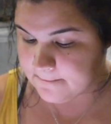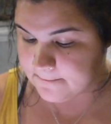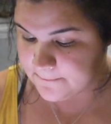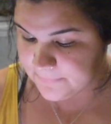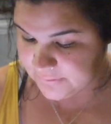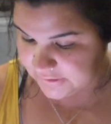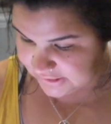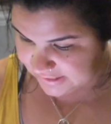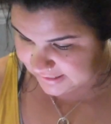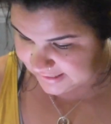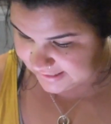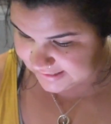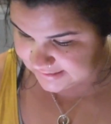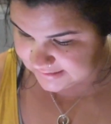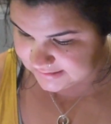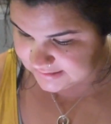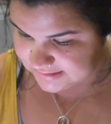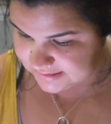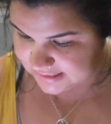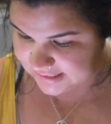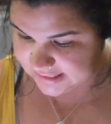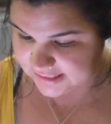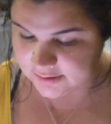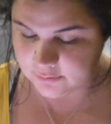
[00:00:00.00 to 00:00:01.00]
but
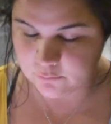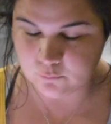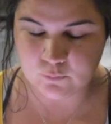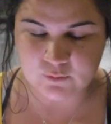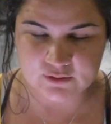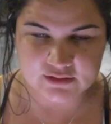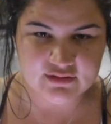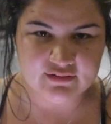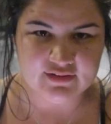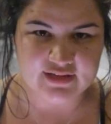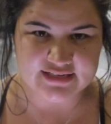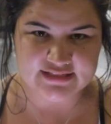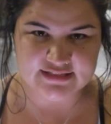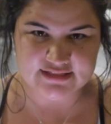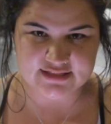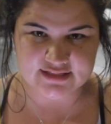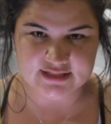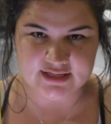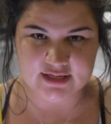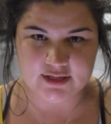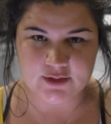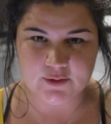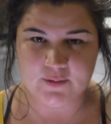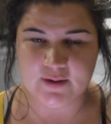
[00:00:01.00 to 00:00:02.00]
I would like to
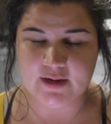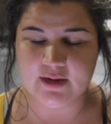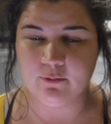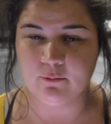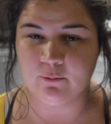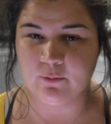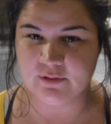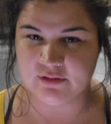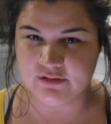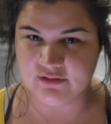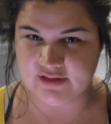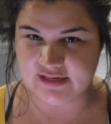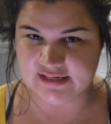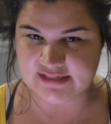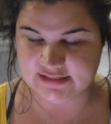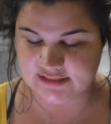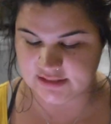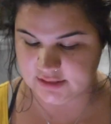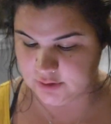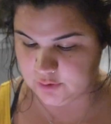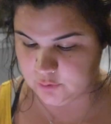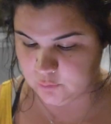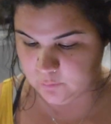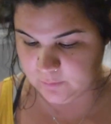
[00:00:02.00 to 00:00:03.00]
go. I would like
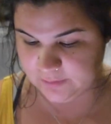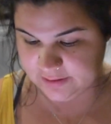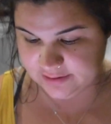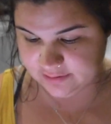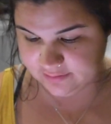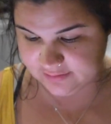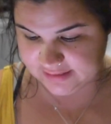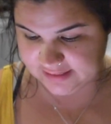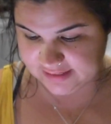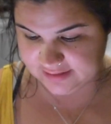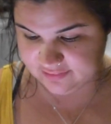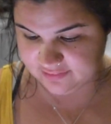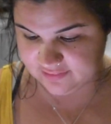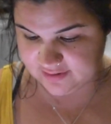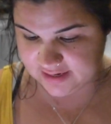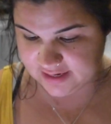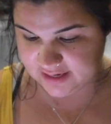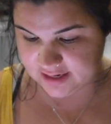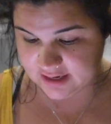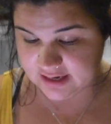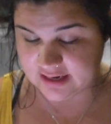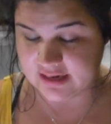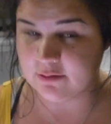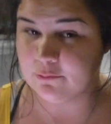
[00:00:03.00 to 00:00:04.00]
to go wheeling
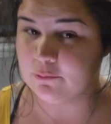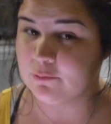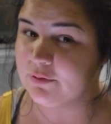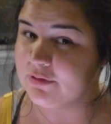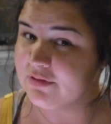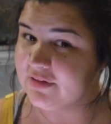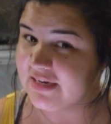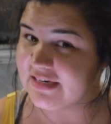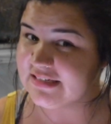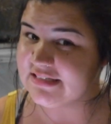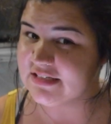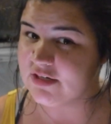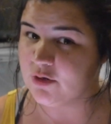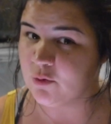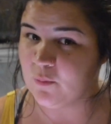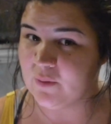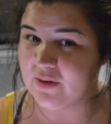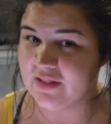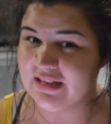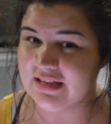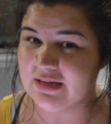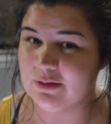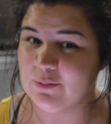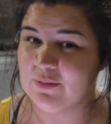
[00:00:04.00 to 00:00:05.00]
there, and I would like to go
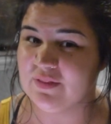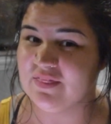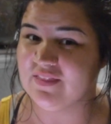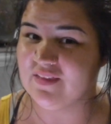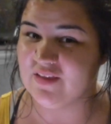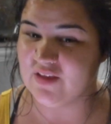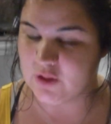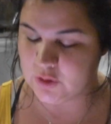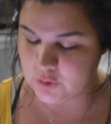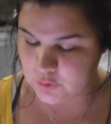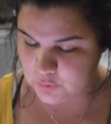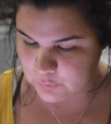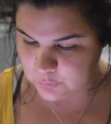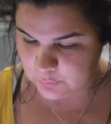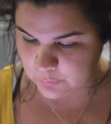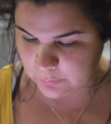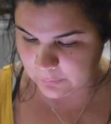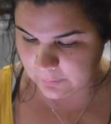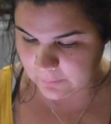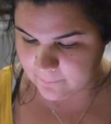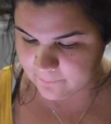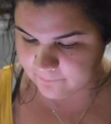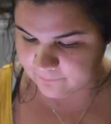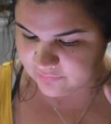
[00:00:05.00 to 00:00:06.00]
wheeling with
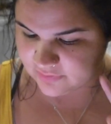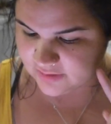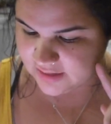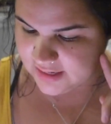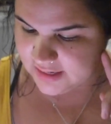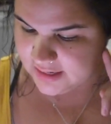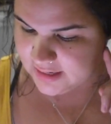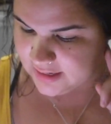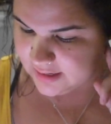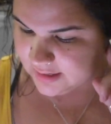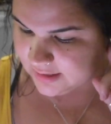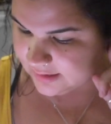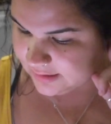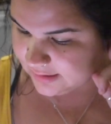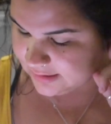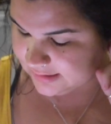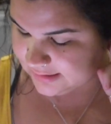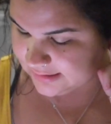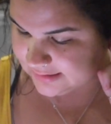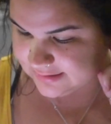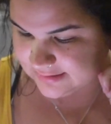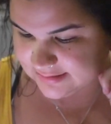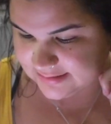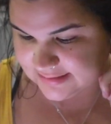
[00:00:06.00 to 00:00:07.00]
you,
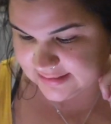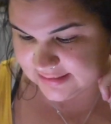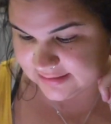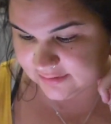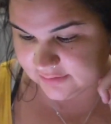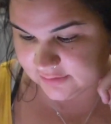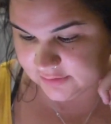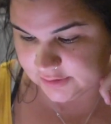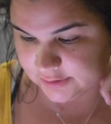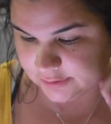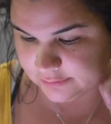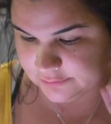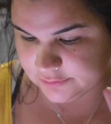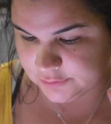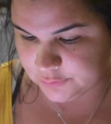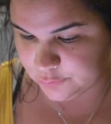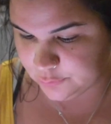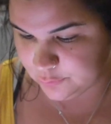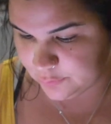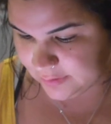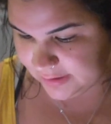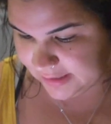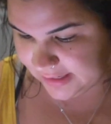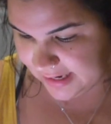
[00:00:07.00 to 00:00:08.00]
because hello,
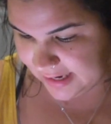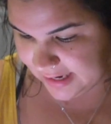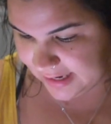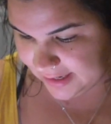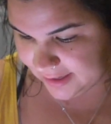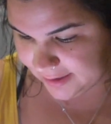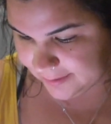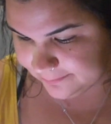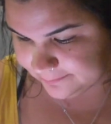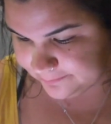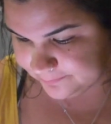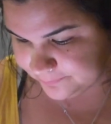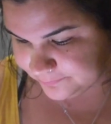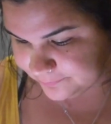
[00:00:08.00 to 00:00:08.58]
two-door gang.